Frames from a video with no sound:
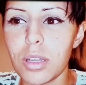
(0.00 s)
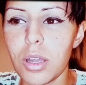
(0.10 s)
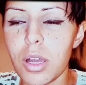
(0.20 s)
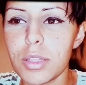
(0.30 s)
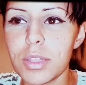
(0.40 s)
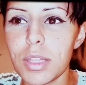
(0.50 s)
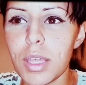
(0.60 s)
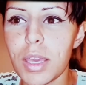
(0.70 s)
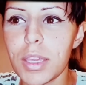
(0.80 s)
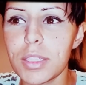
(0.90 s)

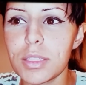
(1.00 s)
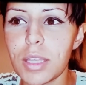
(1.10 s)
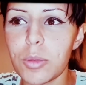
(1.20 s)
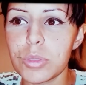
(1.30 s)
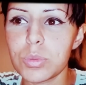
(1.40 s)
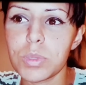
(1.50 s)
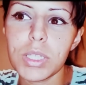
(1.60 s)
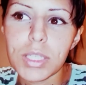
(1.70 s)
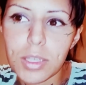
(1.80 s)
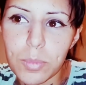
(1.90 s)
online that I was reading